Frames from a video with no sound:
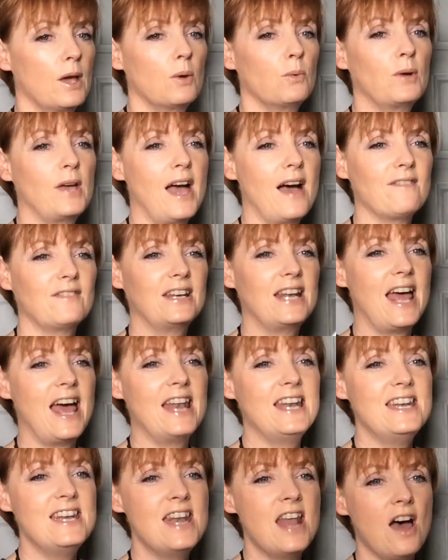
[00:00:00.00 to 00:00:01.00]
We have
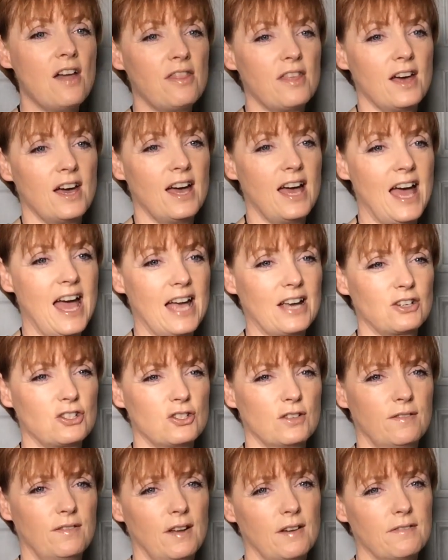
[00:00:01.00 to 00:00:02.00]
another
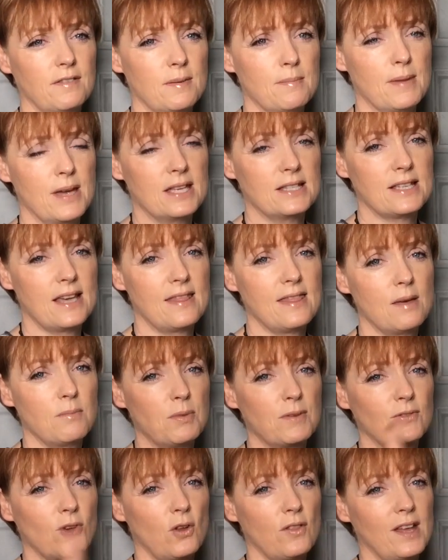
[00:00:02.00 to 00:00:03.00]
extra fluffy mitt, and then
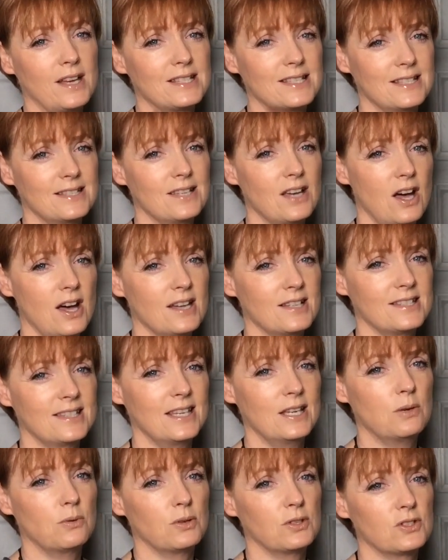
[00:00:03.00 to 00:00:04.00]
we've got that entire
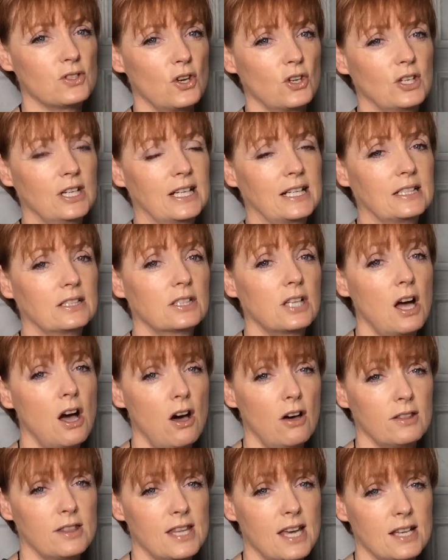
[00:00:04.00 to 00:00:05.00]
sequence on a little
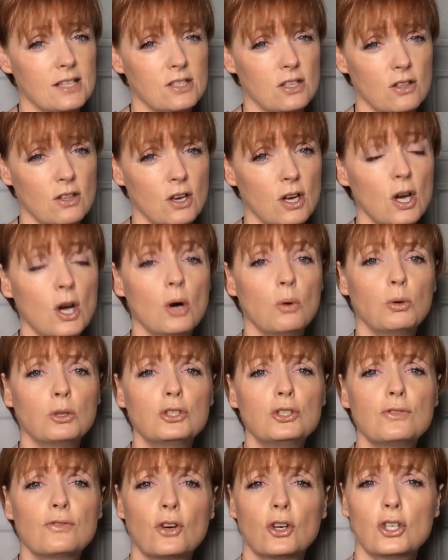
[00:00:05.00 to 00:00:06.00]
card there, so that
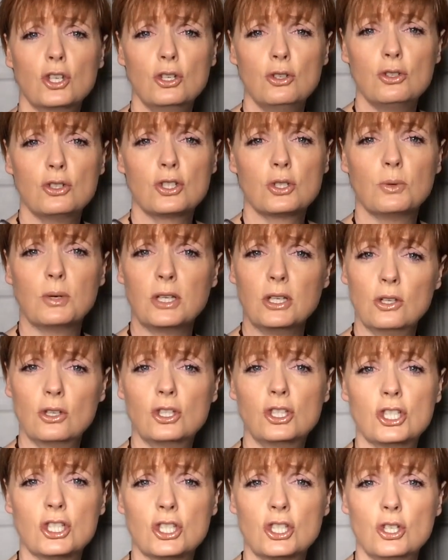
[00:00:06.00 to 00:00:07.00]
once you've got used to it, you
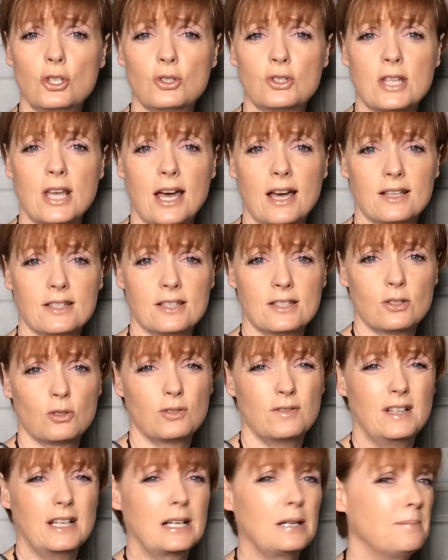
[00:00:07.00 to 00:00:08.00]
could just use that as a sort
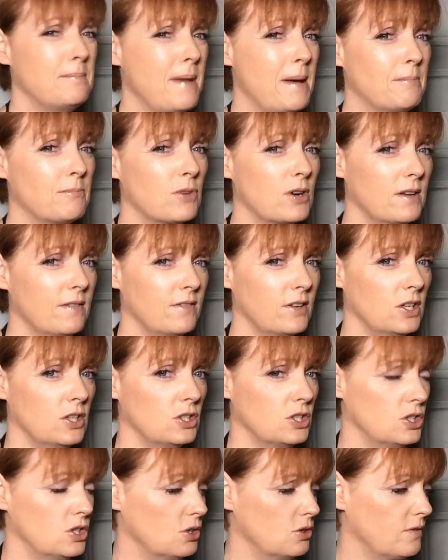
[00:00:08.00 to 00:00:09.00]
of a little memory for you
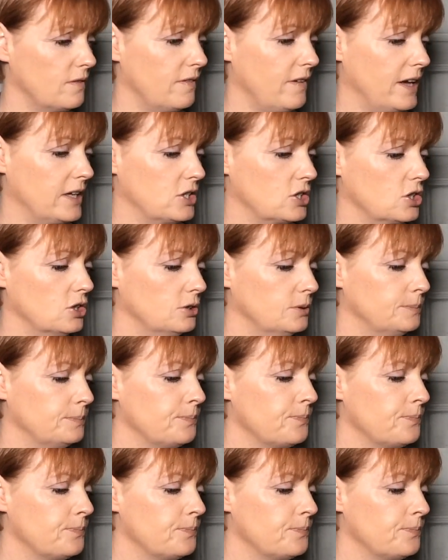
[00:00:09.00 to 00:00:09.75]
to do the facial.